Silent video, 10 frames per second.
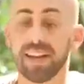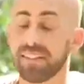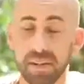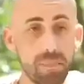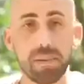
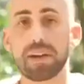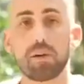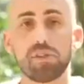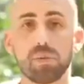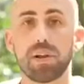Simply
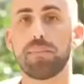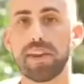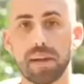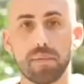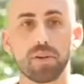because you will
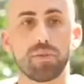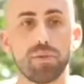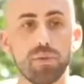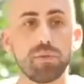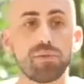be able to
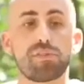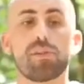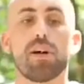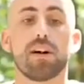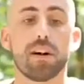use
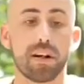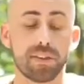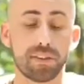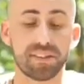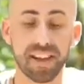
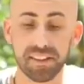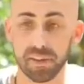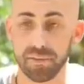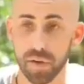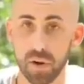the size
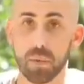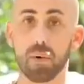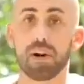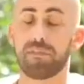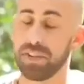of your lung
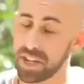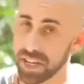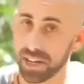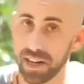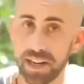more
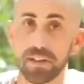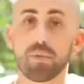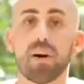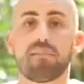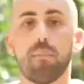efficiently,
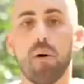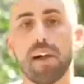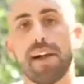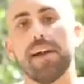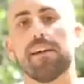to have more
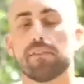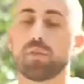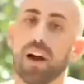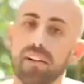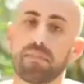air,
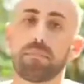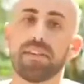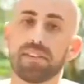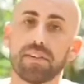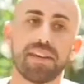to have a
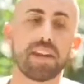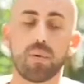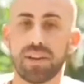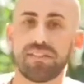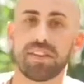better
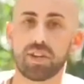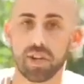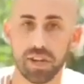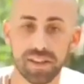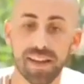
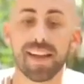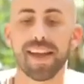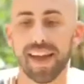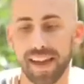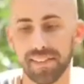equalization
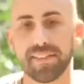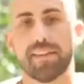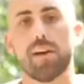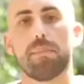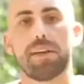and
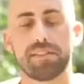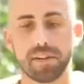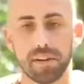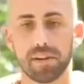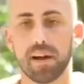a
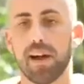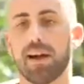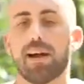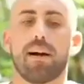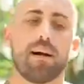better
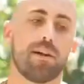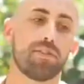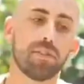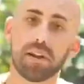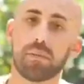
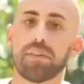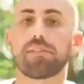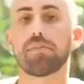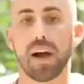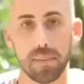
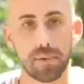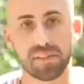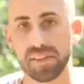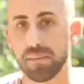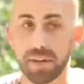tolerance to
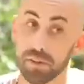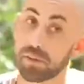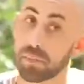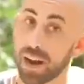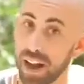hypoxia, because
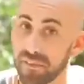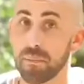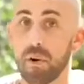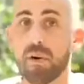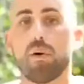you will have
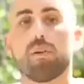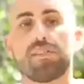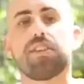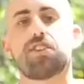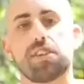more
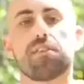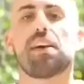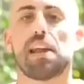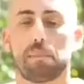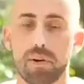oxygen
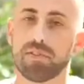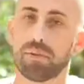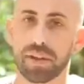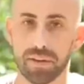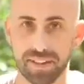available
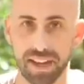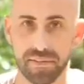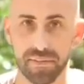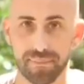during your dive.